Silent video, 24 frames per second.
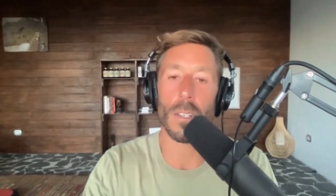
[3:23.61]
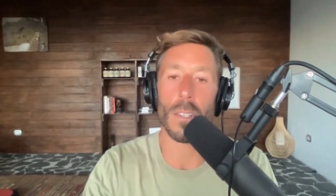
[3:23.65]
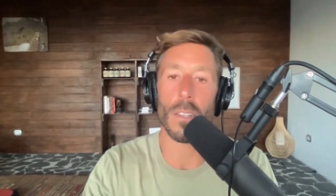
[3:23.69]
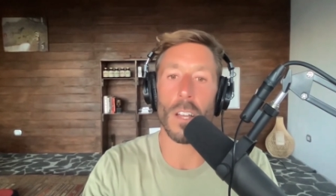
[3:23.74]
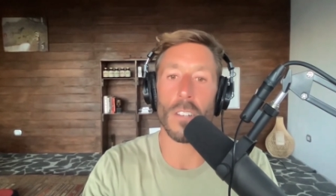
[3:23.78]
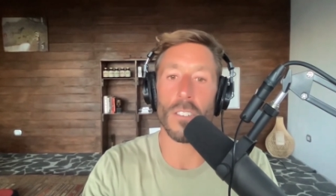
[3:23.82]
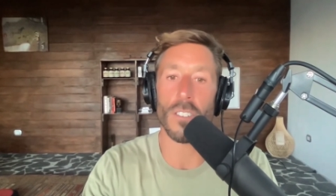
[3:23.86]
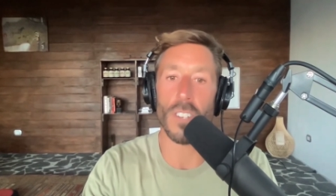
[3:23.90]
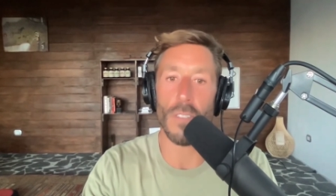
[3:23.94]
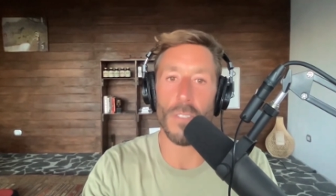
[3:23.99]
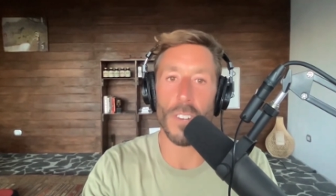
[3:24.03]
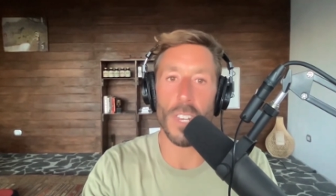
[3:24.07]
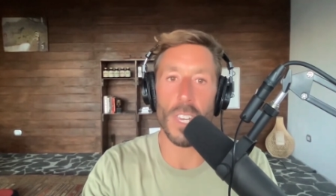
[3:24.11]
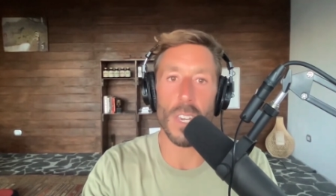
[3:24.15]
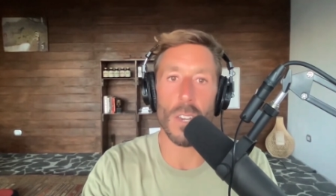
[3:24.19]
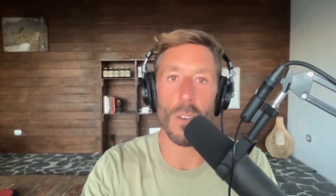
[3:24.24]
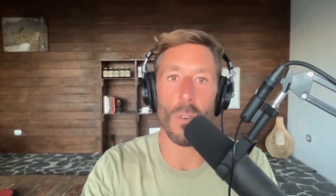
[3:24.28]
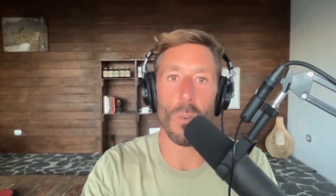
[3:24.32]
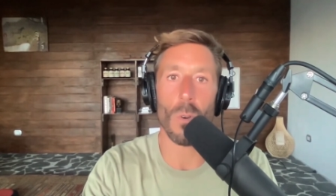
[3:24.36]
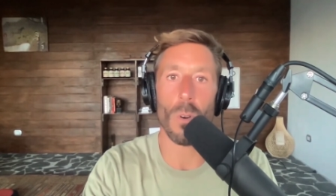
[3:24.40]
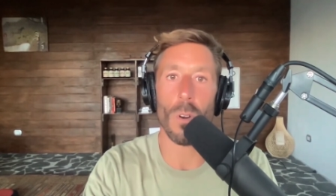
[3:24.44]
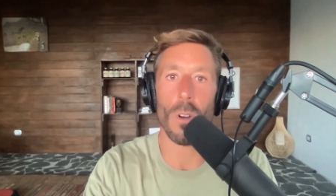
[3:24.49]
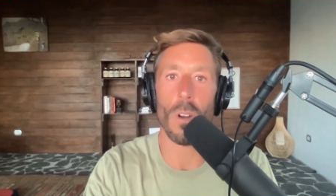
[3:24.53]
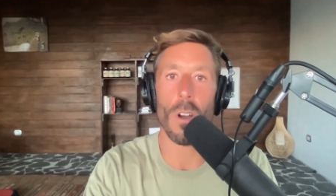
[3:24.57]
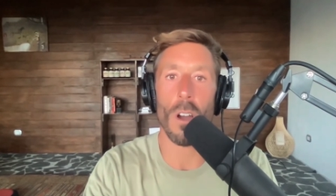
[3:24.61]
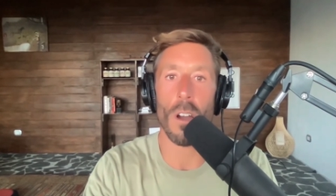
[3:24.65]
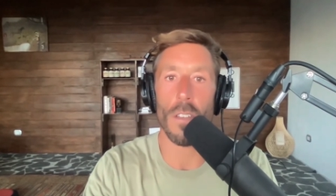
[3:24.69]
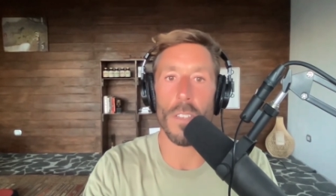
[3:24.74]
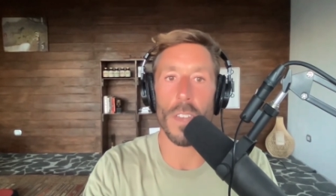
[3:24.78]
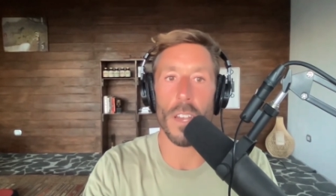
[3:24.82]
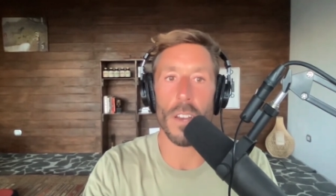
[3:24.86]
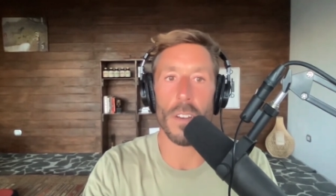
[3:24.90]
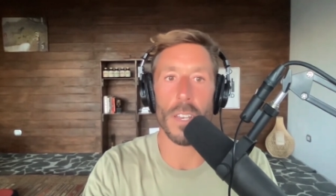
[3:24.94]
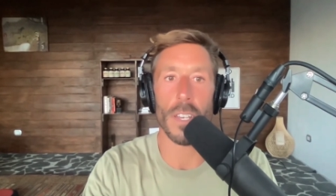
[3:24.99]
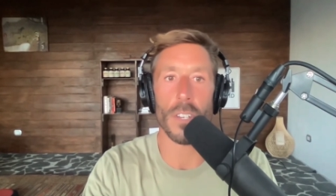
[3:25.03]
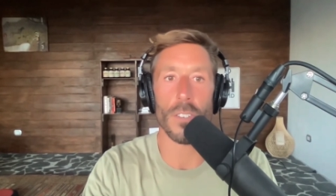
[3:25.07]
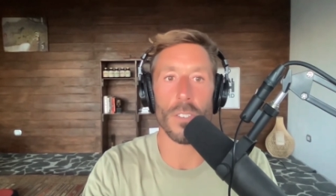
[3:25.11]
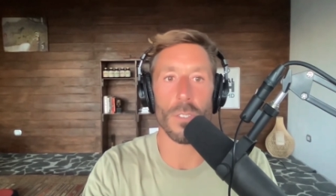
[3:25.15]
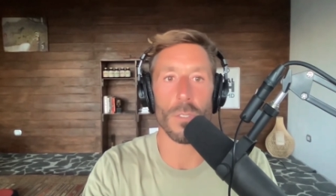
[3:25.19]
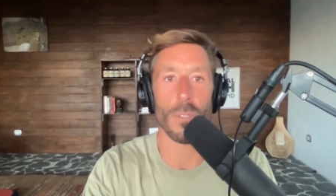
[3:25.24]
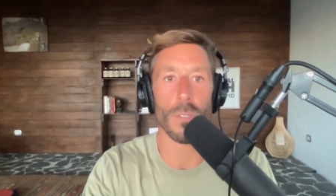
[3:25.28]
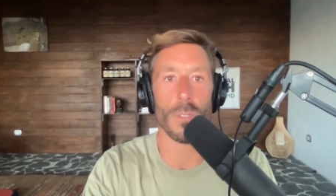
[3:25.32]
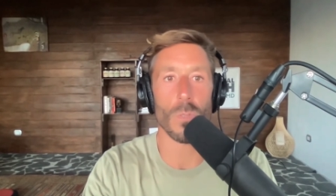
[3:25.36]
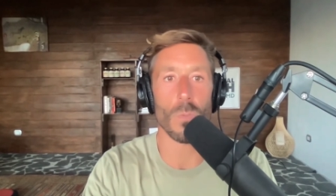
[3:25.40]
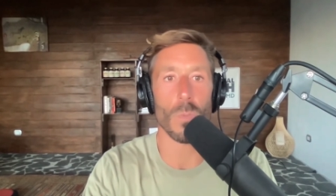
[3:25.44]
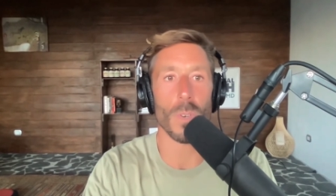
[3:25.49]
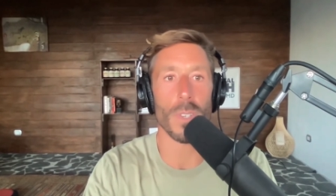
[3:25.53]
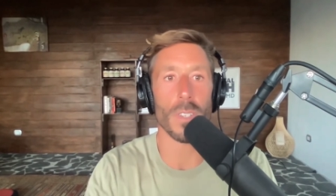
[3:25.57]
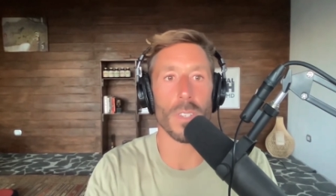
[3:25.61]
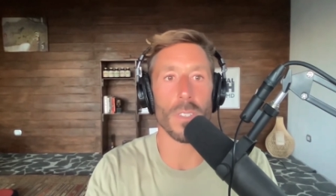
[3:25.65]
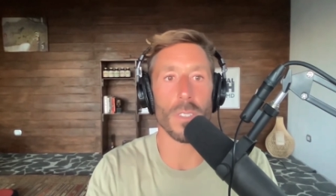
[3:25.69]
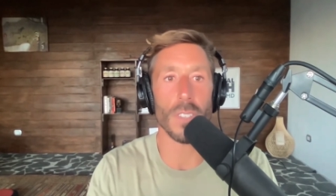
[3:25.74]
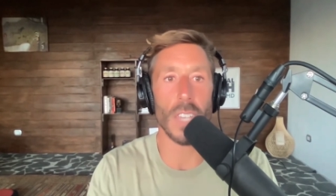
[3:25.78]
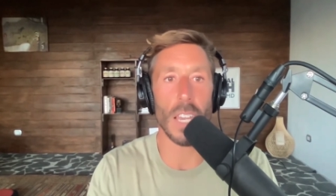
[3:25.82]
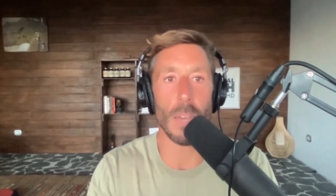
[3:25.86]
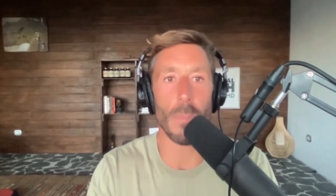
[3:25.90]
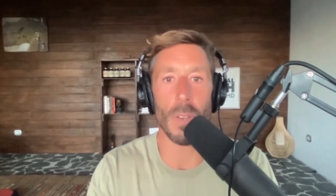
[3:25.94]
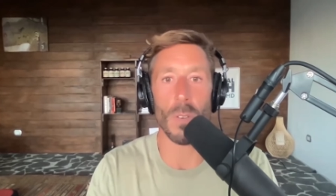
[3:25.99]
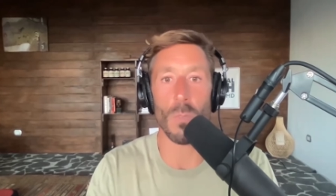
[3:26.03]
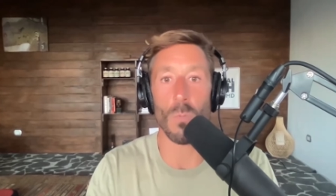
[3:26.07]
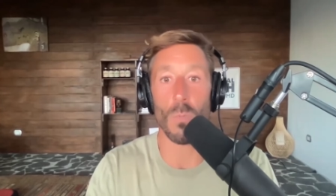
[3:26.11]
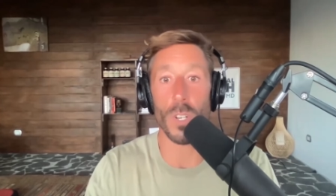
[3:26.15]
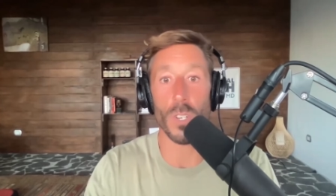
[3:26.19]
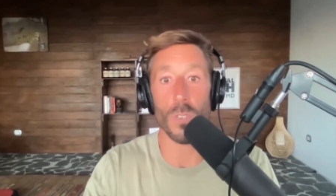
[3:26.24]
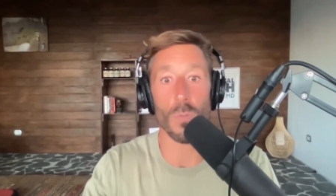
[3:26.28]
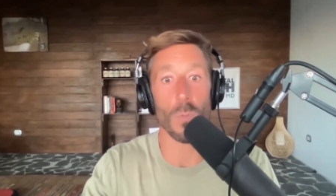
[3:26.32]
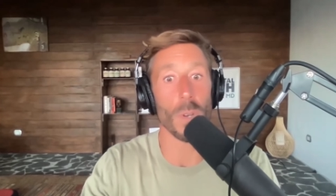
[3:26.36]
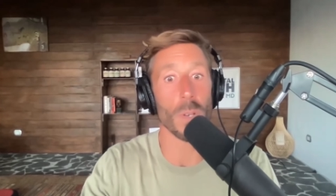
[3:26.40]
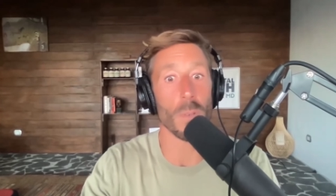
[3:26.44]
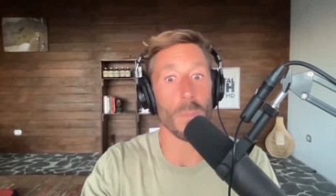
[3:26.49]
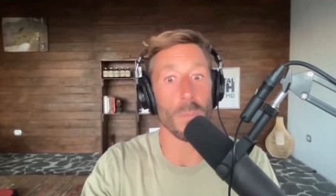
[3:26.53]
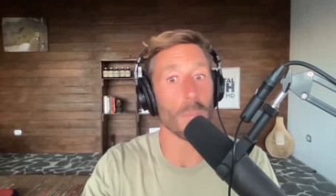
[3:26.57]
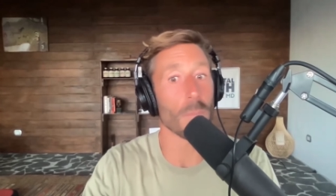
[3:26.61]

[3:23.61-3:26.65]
longevity, or are there issues with this statement, which would